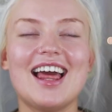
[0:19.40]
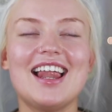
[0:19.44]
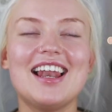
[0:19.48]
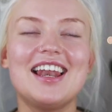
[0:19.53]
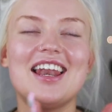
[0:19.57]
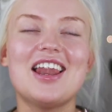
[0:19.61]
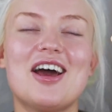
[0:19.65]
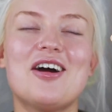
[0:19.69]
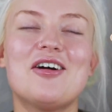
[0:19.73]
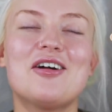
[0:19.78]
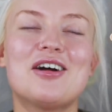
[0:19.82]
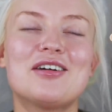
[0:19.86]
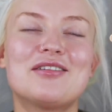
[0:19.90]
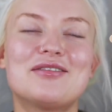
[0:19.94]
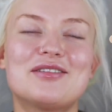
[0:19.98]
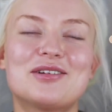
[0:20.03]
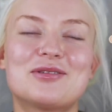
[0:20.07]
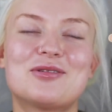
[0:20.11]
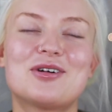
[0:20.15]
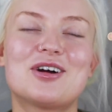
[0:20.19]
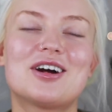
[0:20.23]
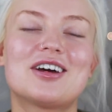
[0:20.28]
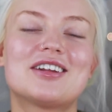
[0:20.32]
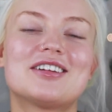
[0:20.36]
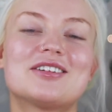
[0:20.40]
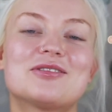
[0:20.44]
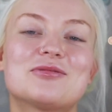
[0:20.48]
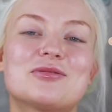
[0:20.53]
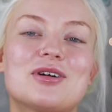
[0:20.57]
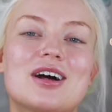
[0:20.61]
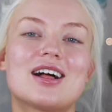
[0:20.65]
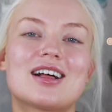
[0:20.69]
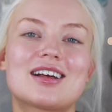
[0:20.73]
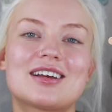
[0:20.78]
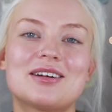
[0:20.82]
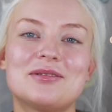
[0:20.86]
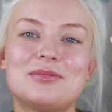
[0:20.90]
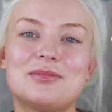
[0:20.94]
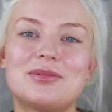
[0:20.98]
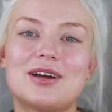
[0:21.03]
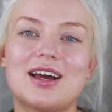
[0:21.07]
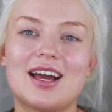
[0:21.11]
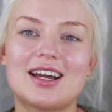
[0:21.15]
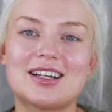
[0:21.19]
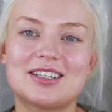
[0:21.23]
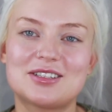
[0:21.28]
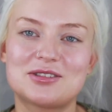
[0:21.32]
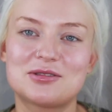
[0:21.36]
Hello everyone and welcome
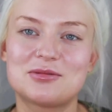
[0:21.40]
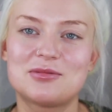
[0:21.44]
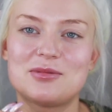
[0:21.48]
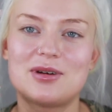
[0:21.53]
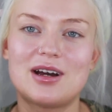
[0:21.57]
back to